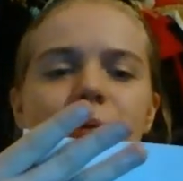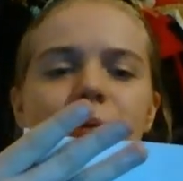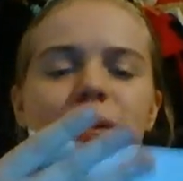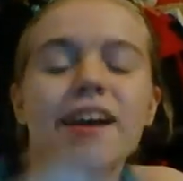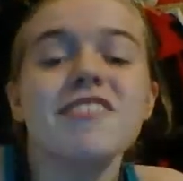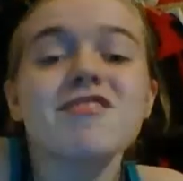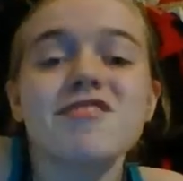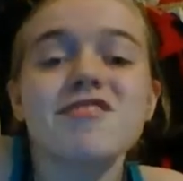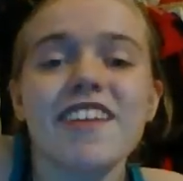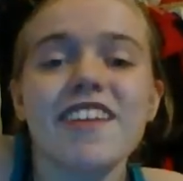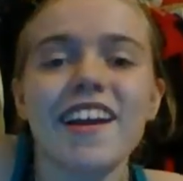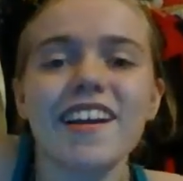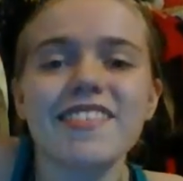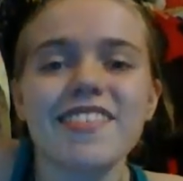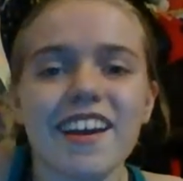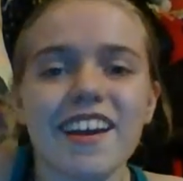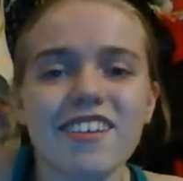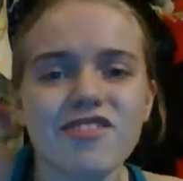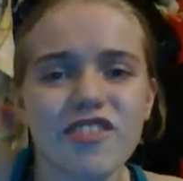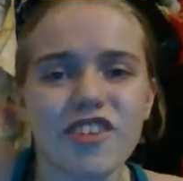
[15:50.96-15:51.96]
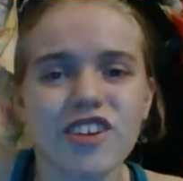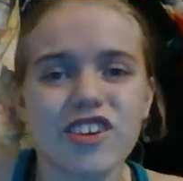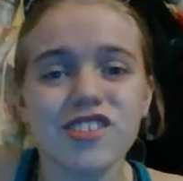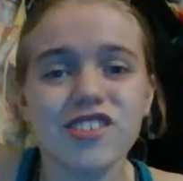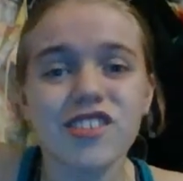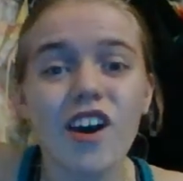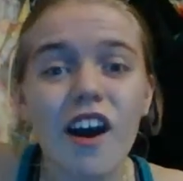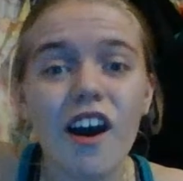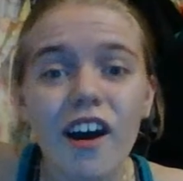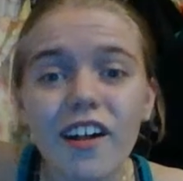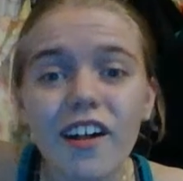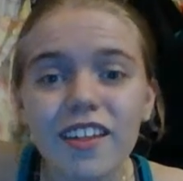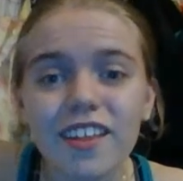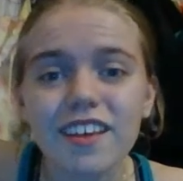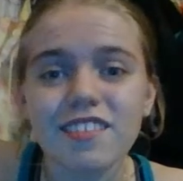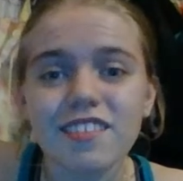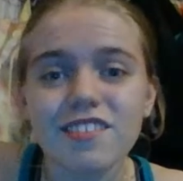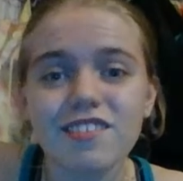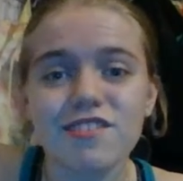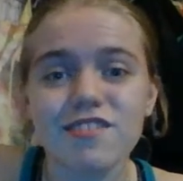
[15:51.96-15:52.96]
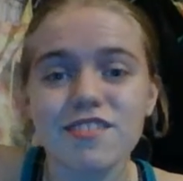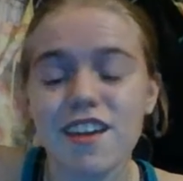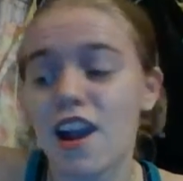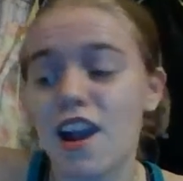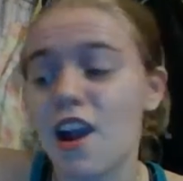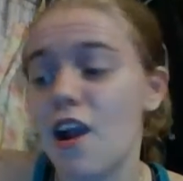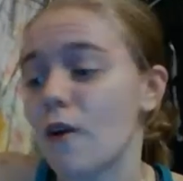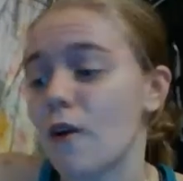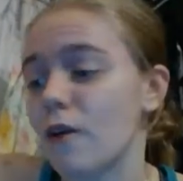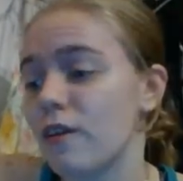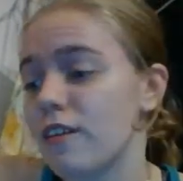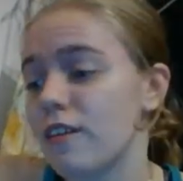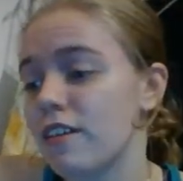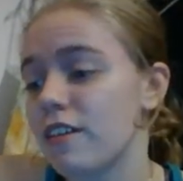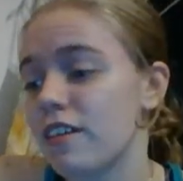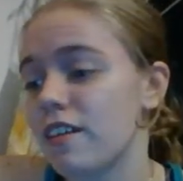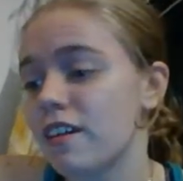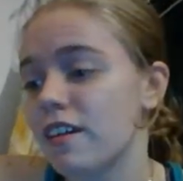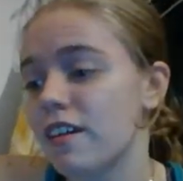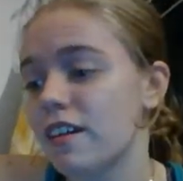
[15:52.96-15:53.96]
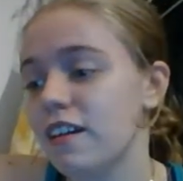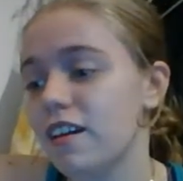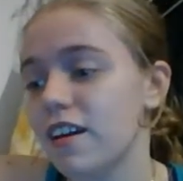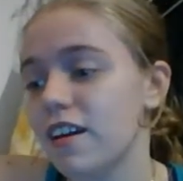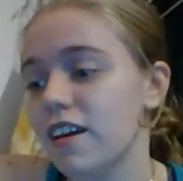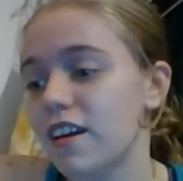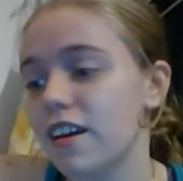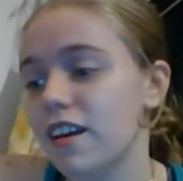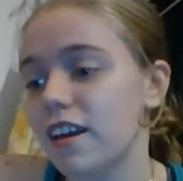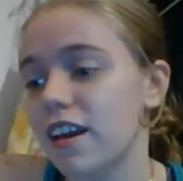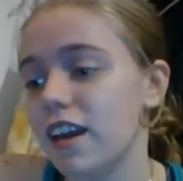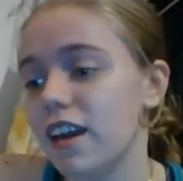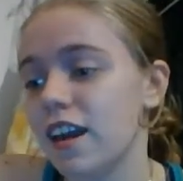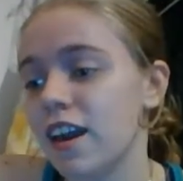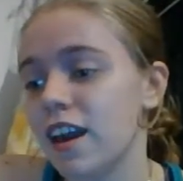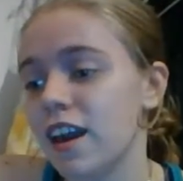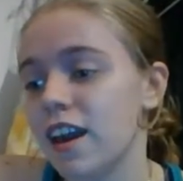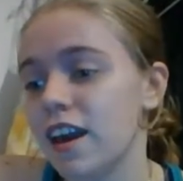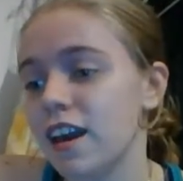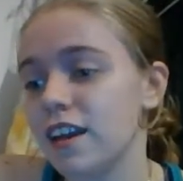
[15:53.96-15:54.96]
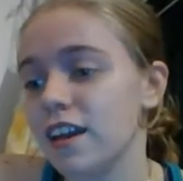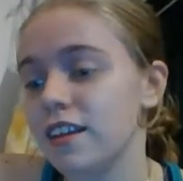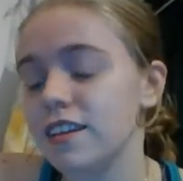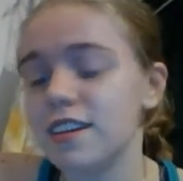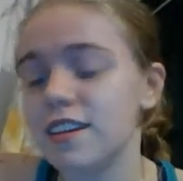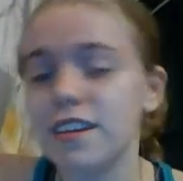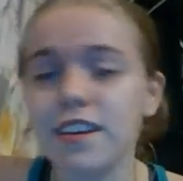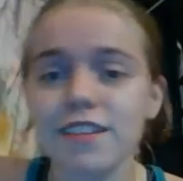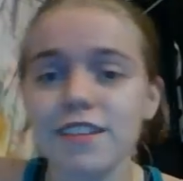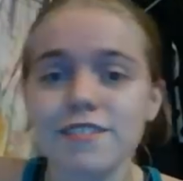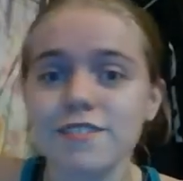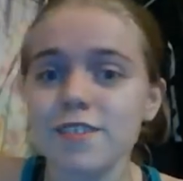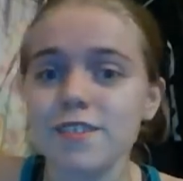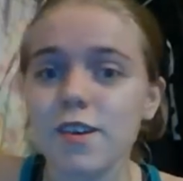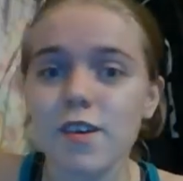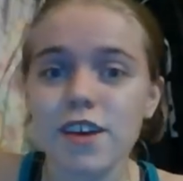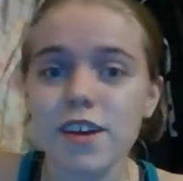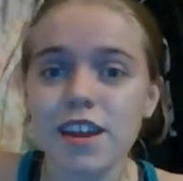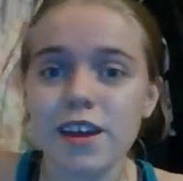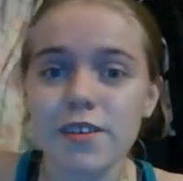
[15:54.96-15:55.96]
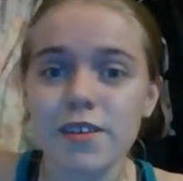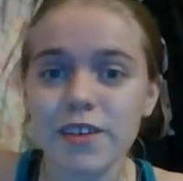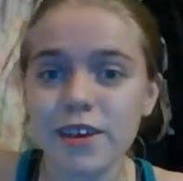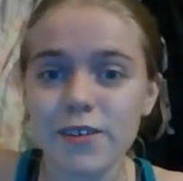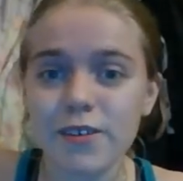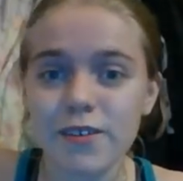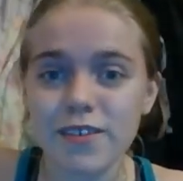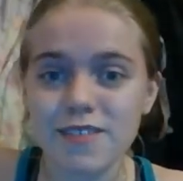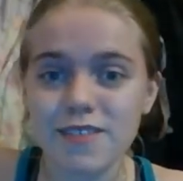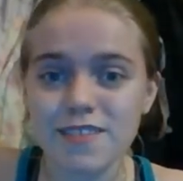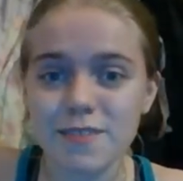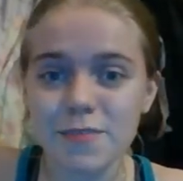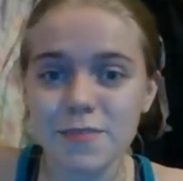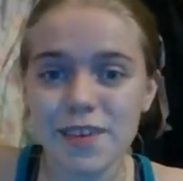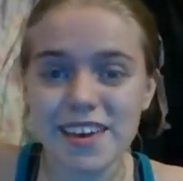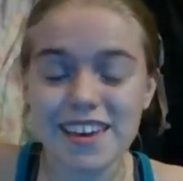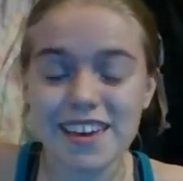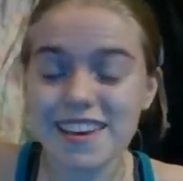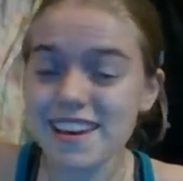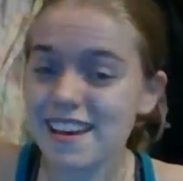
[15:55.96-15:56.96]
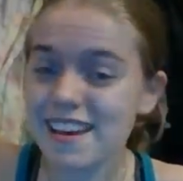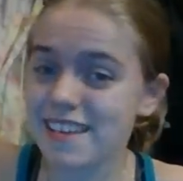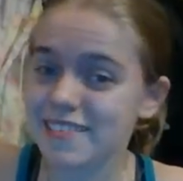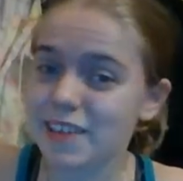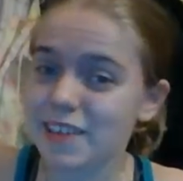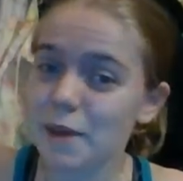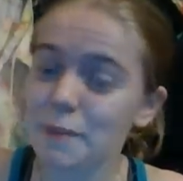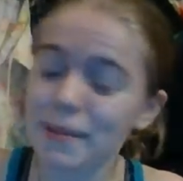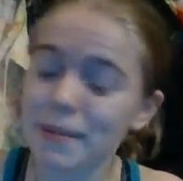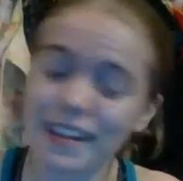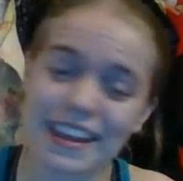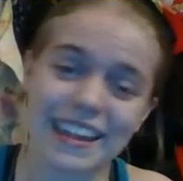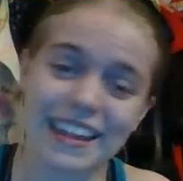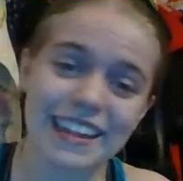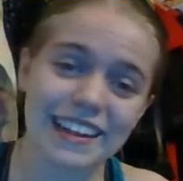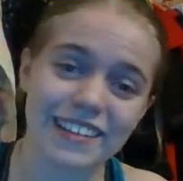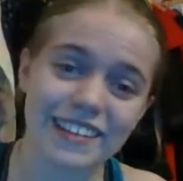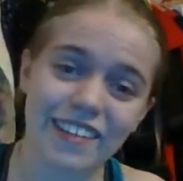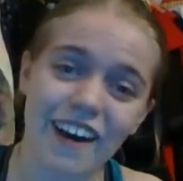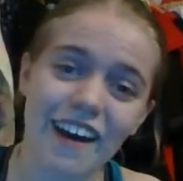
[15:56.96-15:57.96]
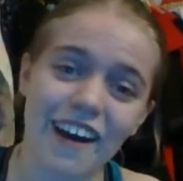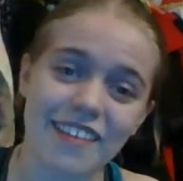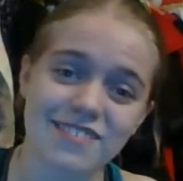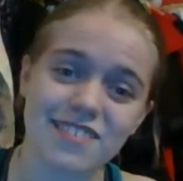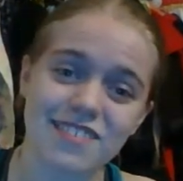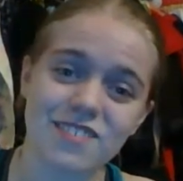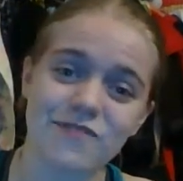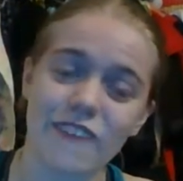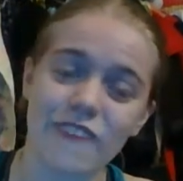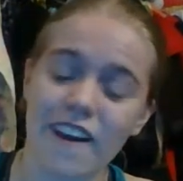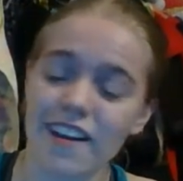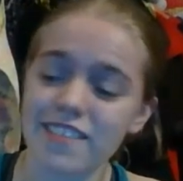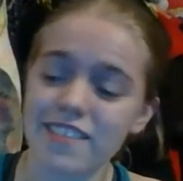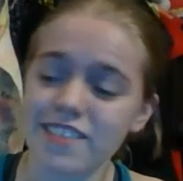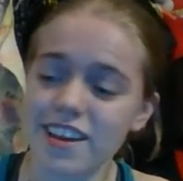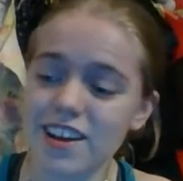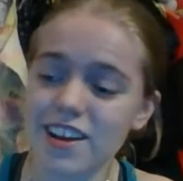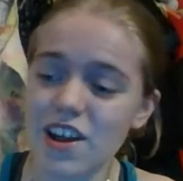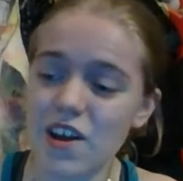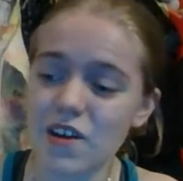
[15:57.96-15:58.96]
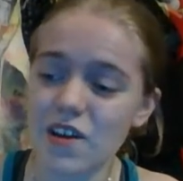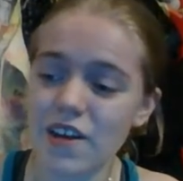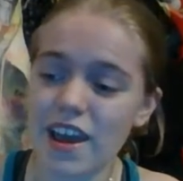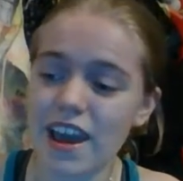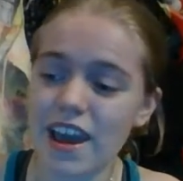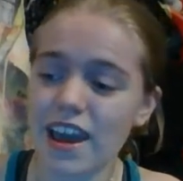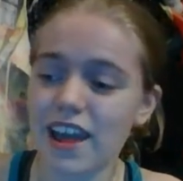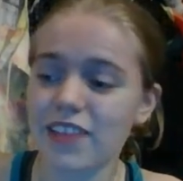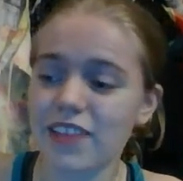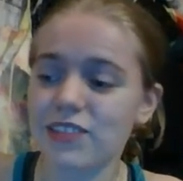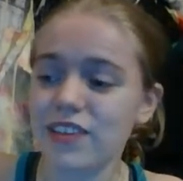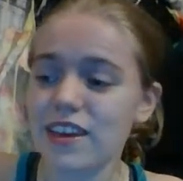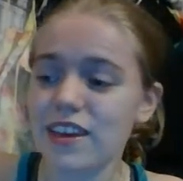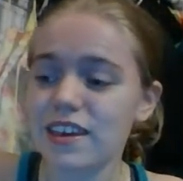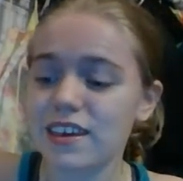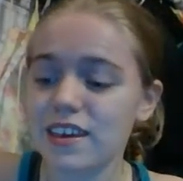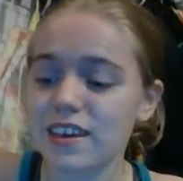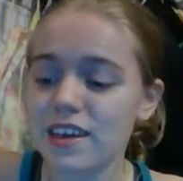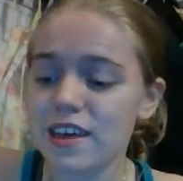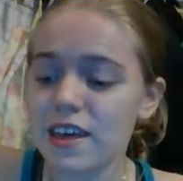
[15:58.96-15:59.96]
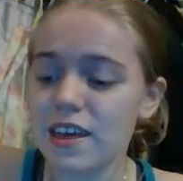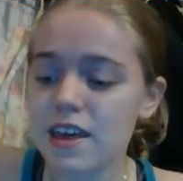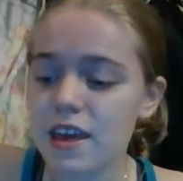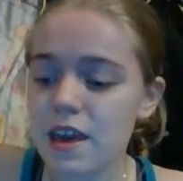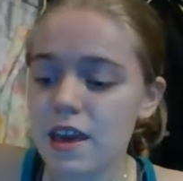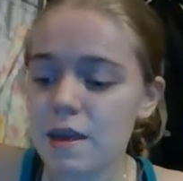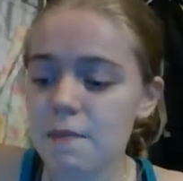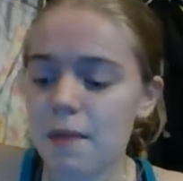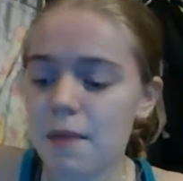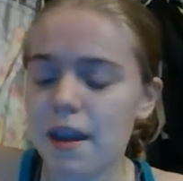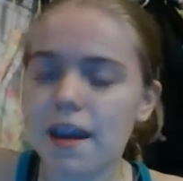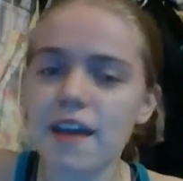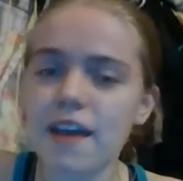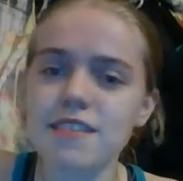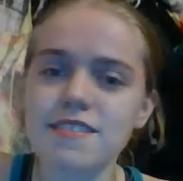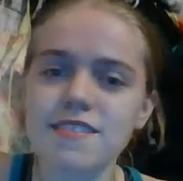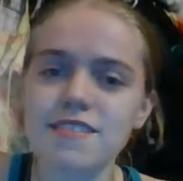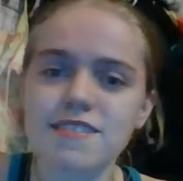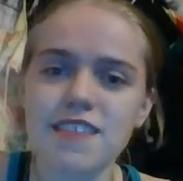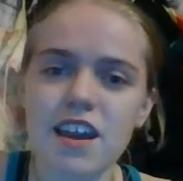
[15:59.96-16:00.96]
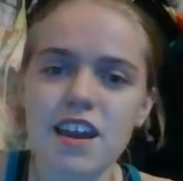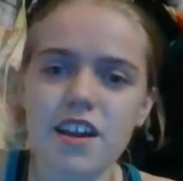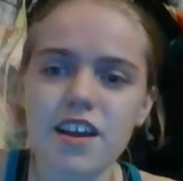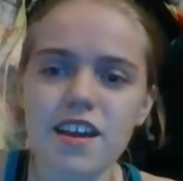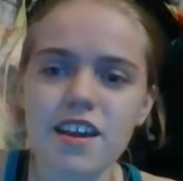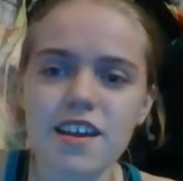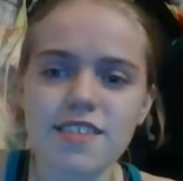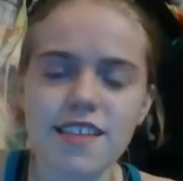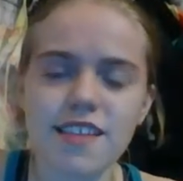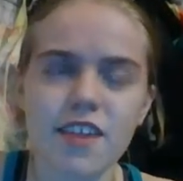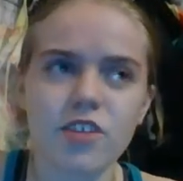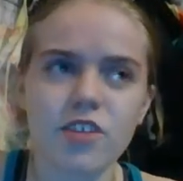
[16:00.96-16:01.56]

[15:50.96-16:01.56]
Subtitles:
cousin Jack is actually in college now, and he has no idea what he wants to be. He is completely lost as far as I know, and I think my cousin Sarah is either